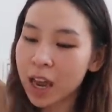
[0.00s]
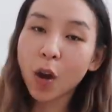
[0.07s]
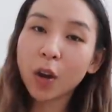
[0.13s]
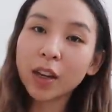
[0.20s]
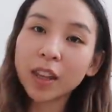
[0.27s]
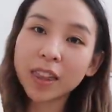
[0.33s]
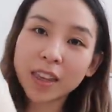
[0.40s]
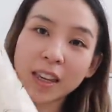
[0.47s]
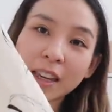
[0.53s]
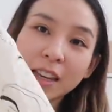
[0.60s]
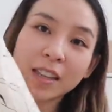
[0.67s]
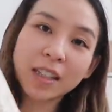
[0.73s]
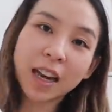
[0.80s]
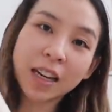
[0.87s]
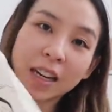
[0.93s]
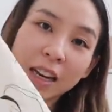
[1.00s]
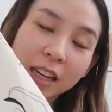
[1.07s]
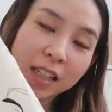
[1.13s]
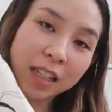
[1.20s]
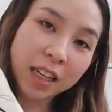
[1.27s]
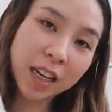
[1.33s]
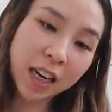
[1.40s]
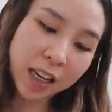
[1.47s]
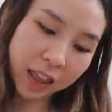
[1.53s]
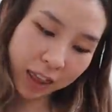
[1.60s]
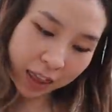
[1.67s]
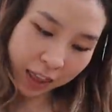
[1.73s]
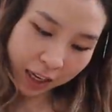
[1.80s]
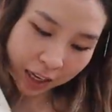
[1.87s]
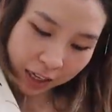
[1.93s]
The only thing is I need to
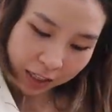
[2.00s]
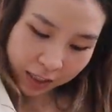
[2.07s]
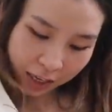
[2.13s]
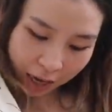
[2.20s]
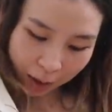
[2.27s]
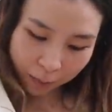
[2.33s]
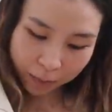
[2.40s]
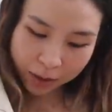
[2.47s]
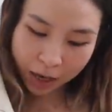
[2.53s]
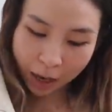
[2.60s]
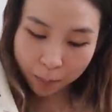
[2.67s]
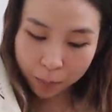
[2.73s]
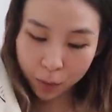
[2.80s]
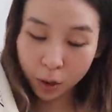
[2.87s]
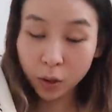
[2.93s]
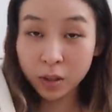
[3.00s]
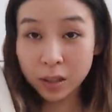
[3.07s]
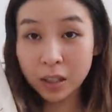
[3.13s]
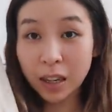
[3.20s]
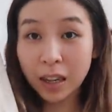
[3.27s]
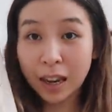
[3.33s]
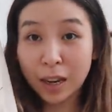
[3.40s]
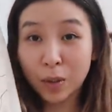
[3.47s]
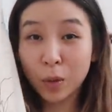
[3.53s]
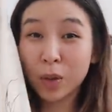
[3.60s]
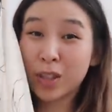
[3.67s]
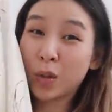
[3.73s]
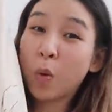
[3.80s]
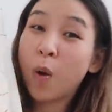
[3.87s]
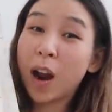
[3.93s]
get these hemmed up because the length
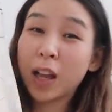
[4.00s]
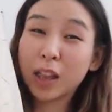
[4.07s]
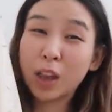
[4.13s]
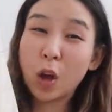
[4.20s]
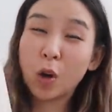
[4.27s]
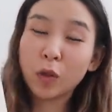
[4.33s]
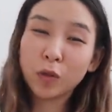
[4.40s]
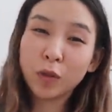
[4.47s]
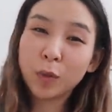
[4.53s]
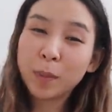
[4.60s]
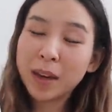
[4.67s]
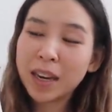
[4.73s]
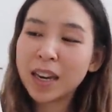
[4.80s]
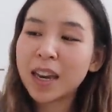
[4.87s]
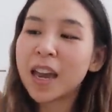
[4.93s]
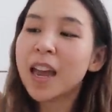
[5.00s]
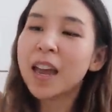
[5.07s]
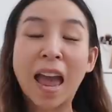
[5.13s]
was quite long for me